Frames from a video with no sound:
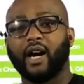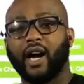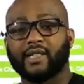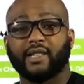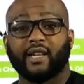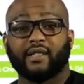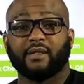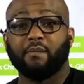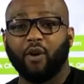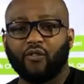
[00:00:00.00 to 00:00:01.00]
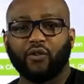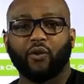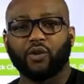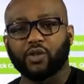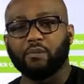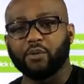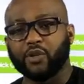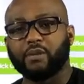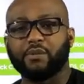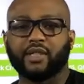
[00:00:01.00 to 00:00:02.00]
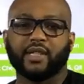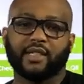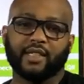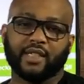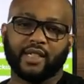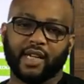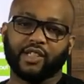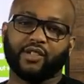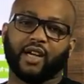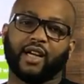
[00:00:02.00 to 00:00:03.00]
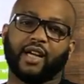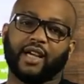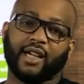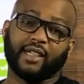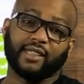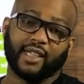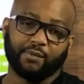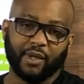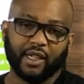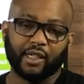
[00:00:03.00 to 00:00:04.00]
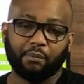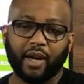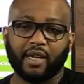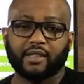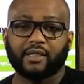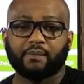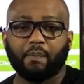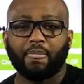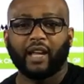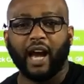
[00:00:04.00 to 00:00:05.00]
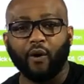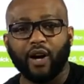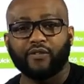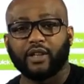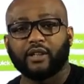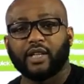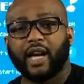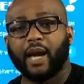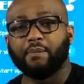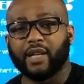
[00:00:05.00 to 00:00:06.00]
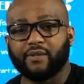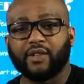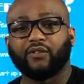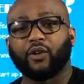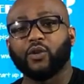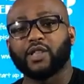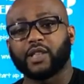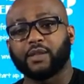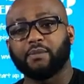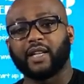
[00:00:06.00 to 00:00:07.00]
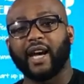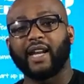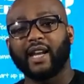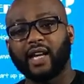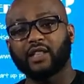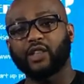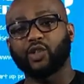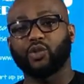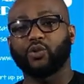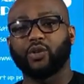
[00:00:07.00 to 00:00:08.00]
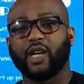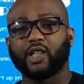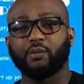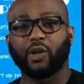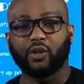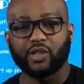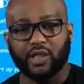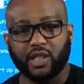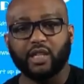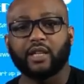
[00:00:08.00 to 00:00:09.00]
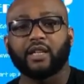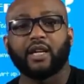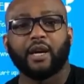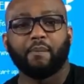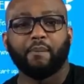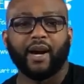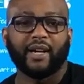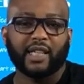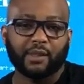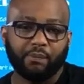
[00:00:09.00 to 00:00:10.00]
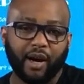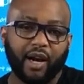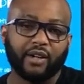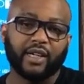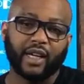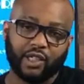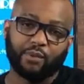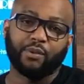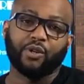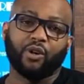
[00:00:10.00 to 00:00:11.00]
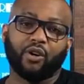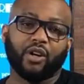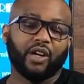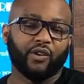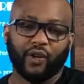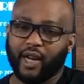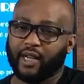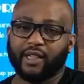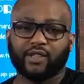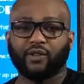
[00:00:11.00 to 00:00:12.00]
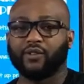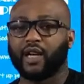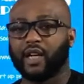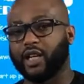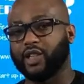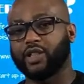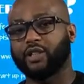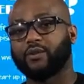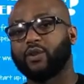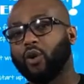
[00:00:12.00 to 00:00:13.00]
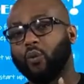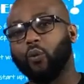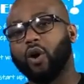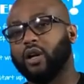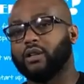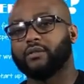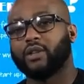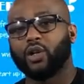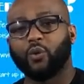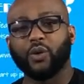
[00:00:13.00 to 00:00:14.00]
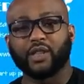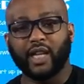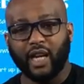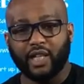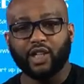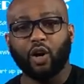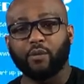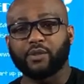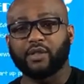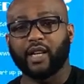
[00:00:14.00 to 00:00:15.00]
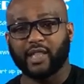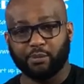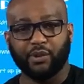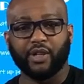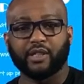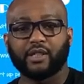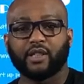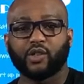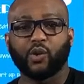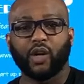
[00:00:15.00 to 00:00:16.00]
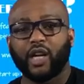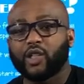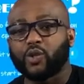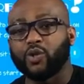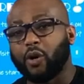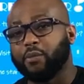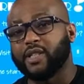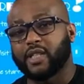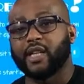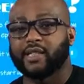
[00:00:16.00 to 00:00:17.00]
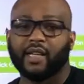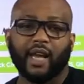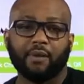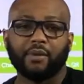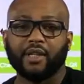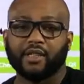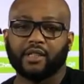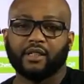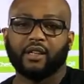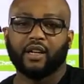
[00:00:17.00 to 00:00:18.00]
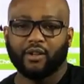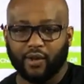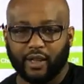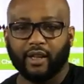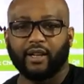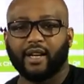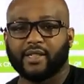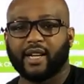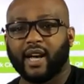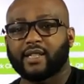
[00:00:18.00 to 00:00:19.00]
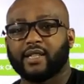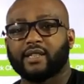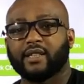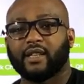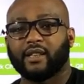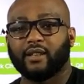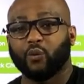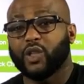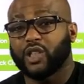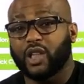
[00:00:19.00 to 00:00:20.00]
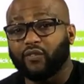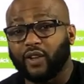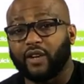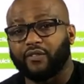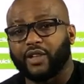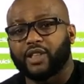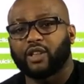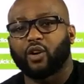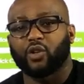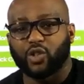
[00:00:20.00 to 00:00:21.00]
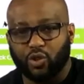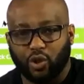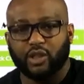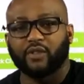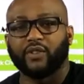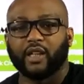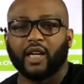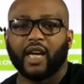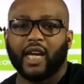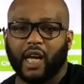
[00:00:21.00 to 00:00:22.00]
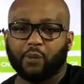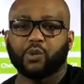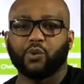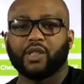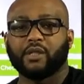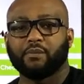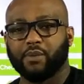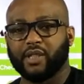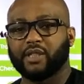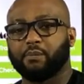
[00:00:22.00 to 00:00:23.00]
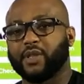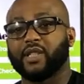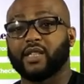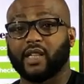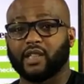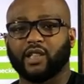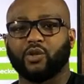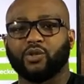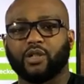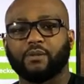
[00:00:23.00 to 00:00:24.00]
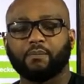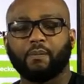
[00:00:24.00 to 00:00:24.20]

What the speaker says: as there is more focus on building businesses in Nigeria than it has been in the past. However, I believe the following statements are largely true and should be considered by an aspiring entrepreneur regardless of their age. One, with age comes experience. So age should not be seen as a liability, rather as an asset, which if leveraged constructively helps with business execution.